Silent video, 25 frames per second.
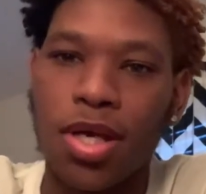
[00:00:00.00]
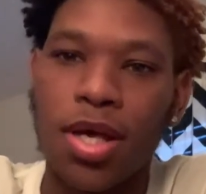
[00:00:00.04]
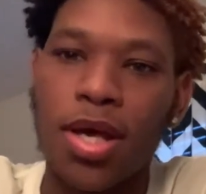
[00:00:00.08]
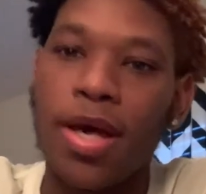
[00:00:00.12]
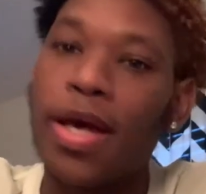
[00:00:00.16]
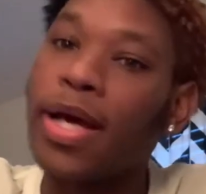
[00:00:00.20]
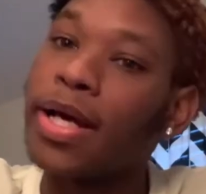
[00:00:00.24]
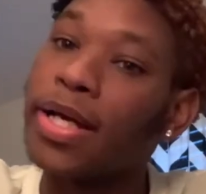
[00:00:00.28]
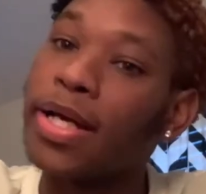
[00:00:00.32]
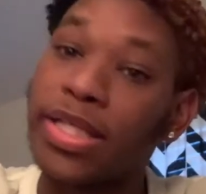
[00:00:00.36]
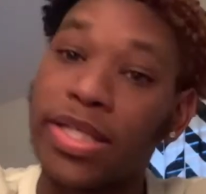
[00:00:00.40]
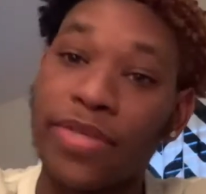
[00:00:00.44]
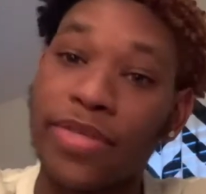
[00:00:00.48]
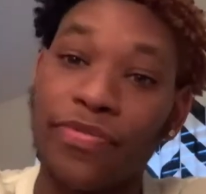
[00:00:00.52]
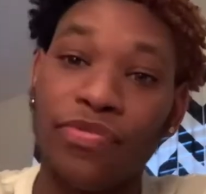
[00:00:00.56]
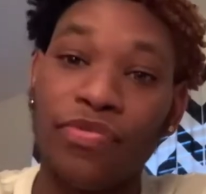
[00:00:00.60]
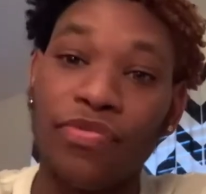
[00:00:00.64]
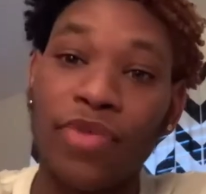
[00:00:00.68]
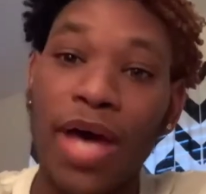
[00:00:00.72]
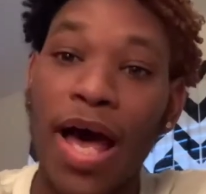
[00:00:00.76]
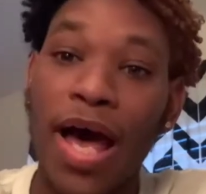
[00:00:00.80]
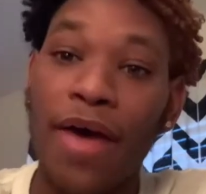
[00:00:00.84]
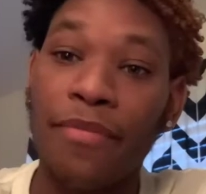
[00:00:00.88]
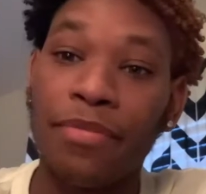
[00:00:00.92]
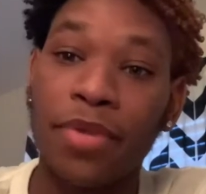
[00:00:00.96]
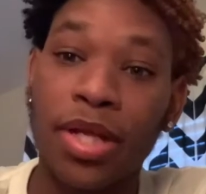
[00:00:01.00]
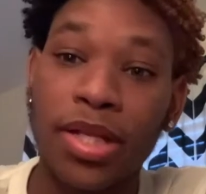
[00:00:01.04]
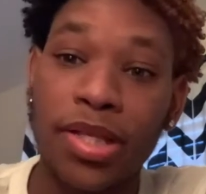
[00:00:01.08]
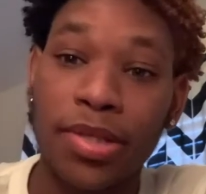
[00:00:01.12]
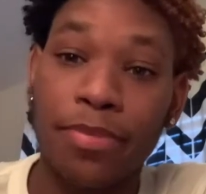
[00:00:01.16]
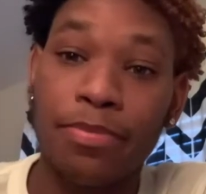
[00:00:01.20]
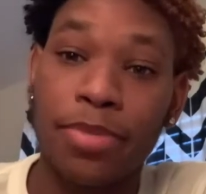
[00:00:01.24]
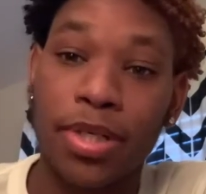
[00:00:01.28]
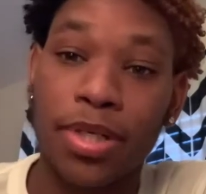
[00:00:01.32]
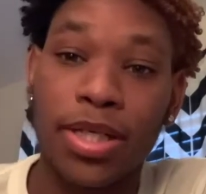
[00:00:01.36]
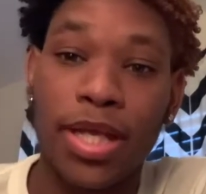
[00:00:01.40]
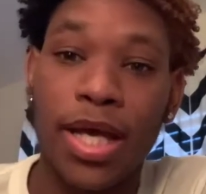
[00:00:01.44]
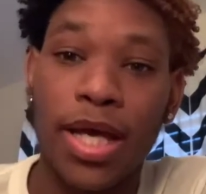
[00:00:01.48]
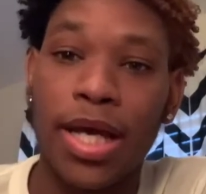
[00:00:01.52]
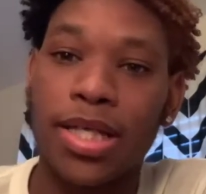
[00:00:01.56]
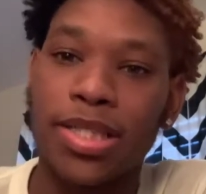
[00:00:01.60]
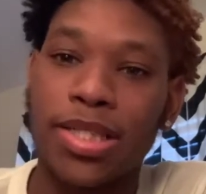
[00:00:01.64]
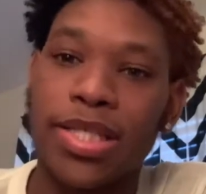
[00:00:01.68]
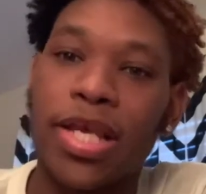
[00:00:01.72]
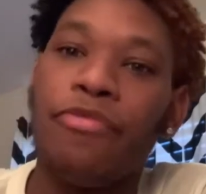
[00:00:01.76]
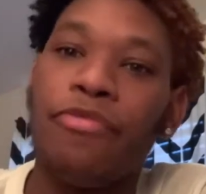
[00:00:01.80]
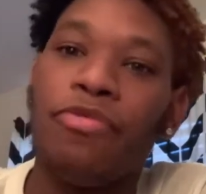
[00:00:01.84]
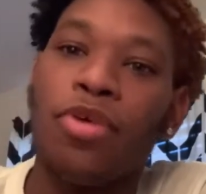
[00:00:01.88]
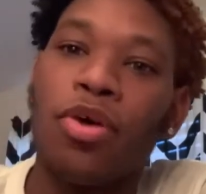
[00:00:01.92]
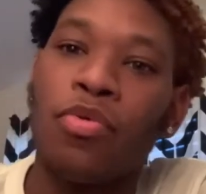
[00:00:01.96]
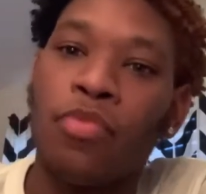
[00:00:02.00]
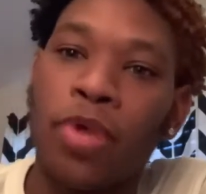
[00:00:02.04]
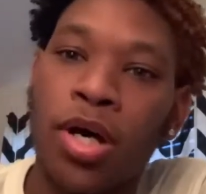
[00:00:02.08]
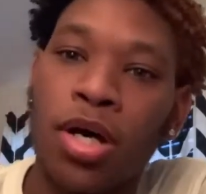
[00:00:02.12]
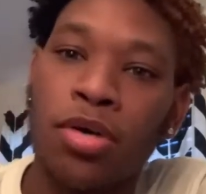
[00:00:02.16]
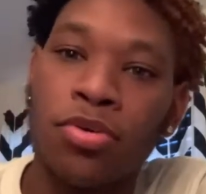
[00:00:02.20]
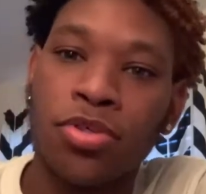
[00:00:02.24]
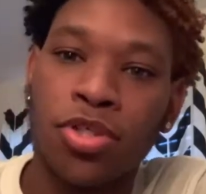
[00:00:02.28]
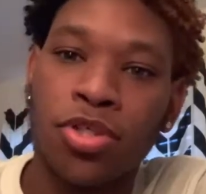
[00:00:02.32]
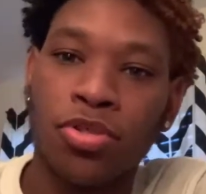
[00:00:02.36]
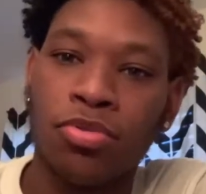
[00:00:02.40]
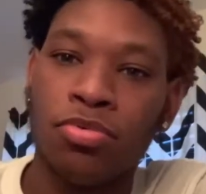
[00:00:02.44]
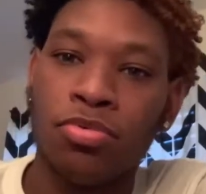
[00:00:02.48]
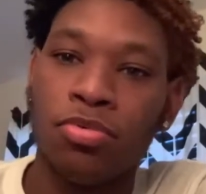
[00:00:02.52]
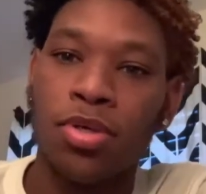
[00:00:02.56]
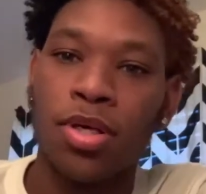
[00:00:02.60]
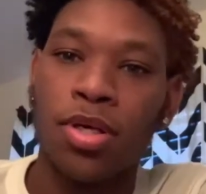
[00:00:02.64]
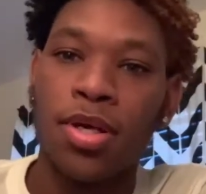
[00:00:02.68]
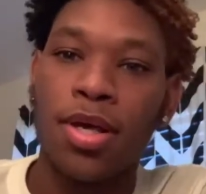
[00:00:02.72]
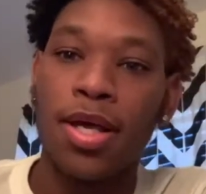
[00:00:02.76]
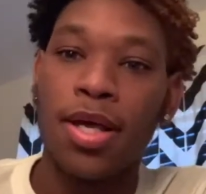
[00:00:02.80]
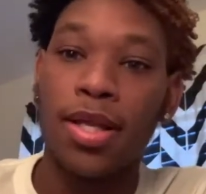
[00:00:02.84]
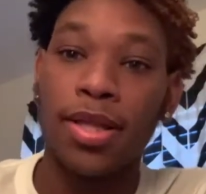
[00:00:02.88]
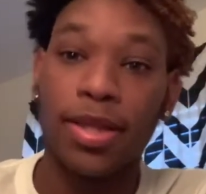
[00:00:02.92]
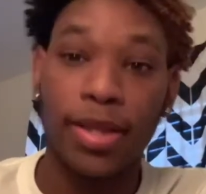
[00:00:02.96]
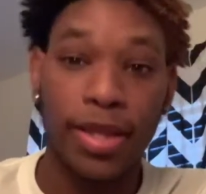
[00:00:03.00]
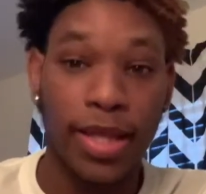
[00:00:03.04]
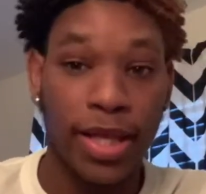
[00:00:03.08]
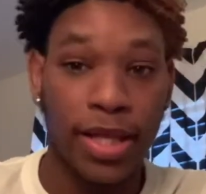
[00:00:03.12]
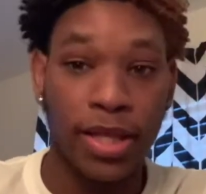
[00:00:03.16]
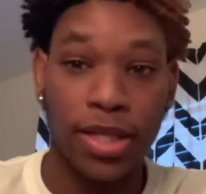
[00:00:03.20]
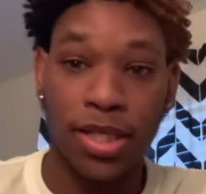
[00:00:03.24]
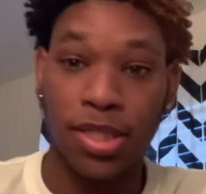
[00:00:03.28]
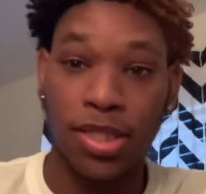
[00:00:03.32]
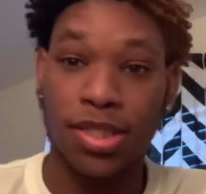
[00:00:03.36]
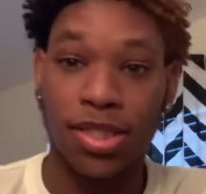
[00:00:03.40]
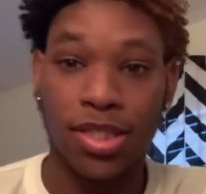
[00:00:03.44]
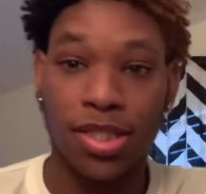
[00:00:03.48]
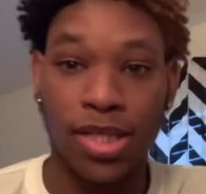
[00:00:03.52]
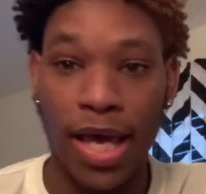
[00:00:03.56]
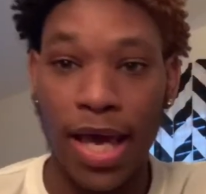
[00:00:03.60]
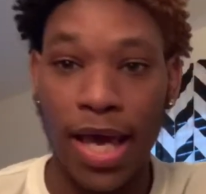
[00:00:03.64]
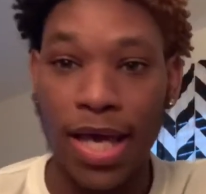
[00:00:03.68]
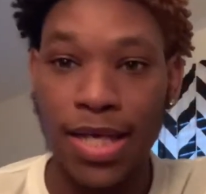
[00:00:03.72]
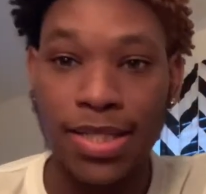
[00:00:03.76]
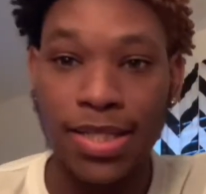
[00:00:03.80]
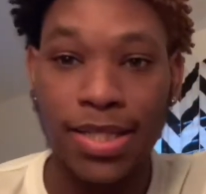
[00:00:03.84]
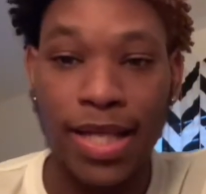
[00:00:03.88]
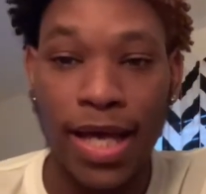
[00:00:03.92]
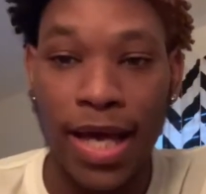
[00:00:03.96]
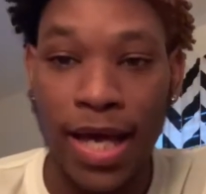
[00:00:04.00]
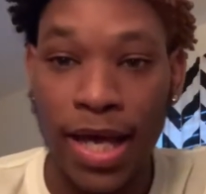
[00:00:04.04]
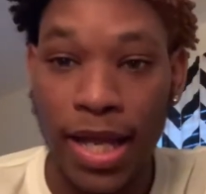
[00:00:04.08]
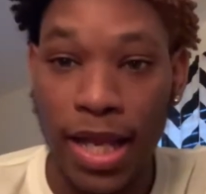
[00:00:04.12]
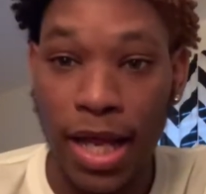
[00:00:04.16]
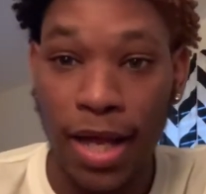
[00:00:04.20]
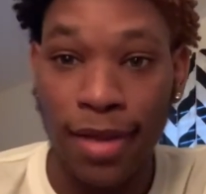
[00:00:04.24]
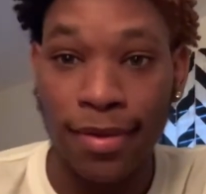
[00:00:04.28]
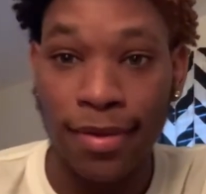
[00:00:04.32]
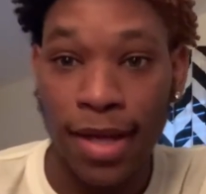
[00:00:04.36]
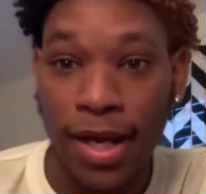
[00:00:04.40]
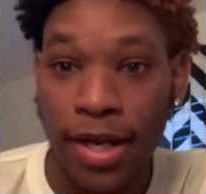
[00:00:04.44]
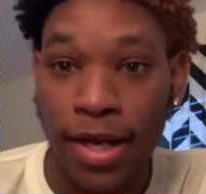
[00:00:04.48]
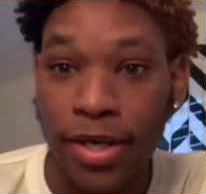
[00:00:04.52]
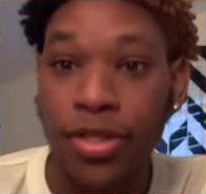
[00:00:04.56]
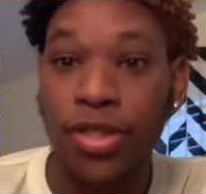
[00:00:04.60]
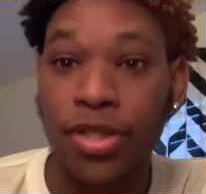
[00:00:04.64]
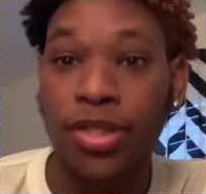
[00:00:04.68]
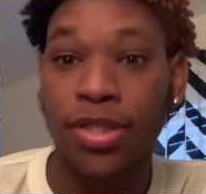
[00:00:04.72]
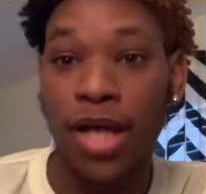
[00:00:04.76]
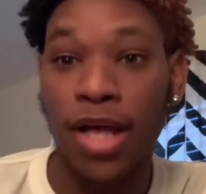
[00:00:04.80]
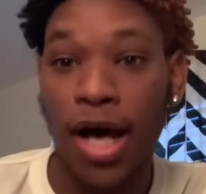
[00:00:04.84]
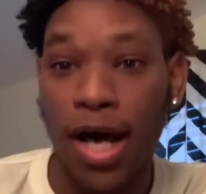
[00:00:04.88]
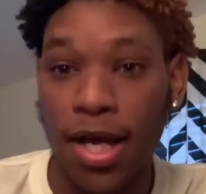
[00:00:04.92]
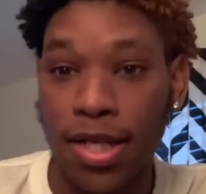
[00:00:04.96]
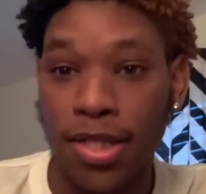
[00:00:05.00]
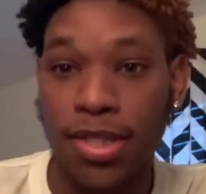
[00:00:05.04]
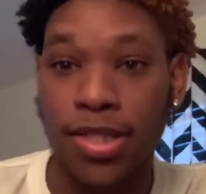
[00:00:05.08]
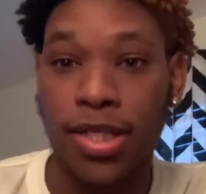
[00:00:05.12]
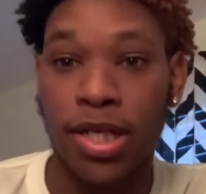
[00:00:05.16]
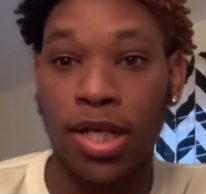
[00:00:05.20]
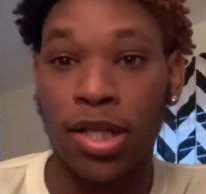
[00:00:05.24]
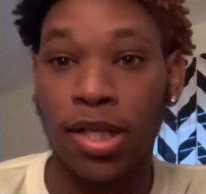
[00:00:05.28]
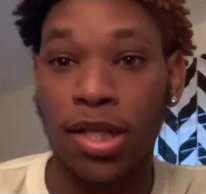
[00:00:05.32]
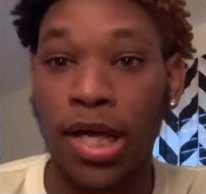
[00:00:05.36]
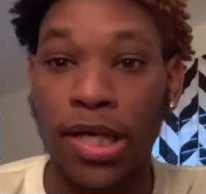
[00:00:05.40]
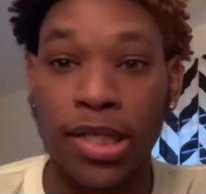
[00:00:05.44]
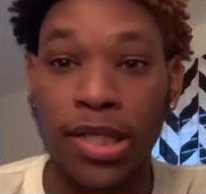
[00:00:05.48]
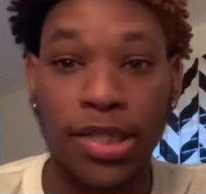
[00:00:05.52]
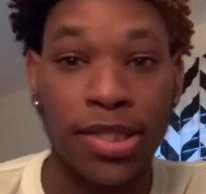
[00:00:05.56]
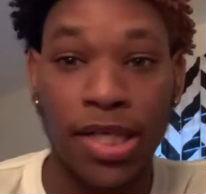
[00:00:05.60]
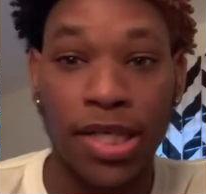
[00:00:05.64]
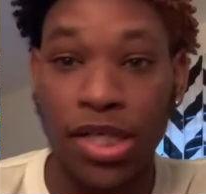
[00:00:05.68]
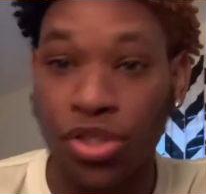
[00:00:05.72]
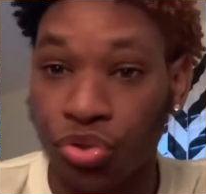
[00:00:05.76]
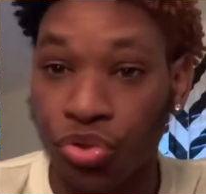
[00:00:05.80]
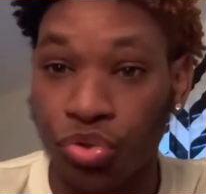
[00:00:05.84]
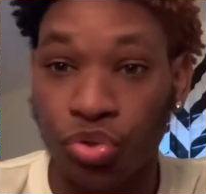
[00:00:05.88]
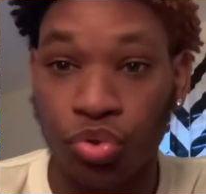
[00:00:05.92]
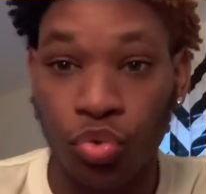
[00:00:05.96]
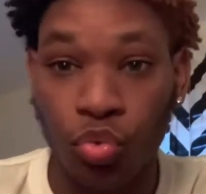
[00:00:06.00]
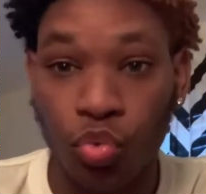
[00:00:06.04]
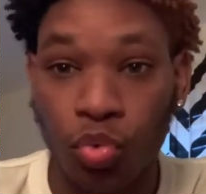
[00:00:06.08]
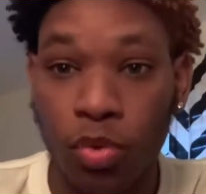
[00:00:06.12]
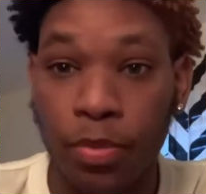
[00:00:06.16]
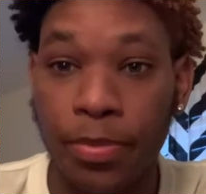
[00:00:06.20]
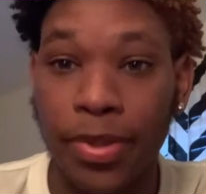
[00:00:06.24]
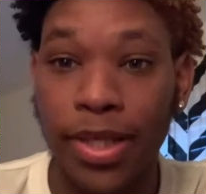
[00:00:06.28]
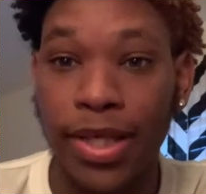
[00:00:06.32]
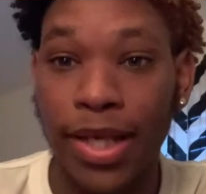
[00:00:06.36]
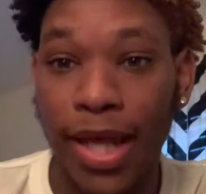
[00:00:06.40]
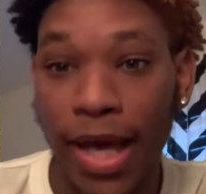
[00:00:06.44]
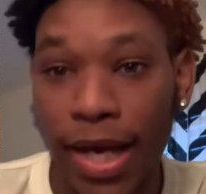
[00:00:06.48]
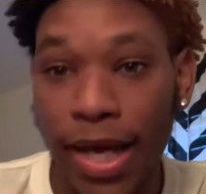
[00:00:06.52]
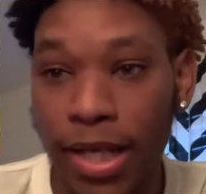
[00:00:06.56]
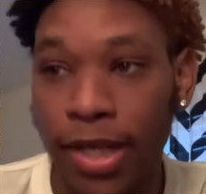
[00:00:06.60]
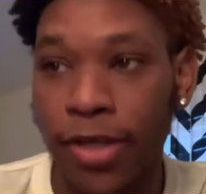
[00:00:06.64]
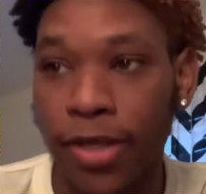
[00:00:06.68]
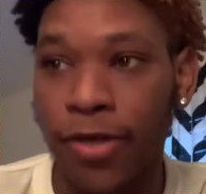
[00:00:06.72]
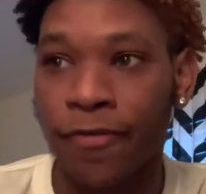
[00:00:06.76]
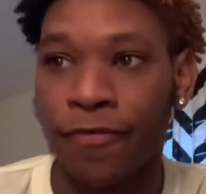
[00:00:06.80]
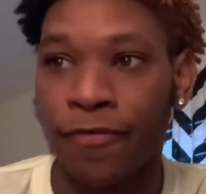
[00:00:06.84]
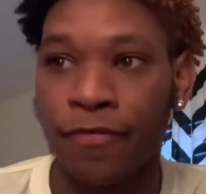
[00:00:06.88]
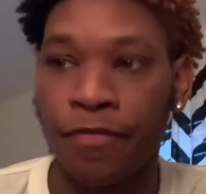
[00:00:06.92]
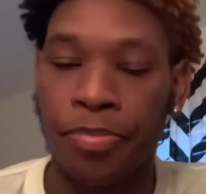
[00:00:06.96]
Because if you have nothing but negativity around you, then there's a chance that a lot of your thoughts and a lot of things you do will be negative.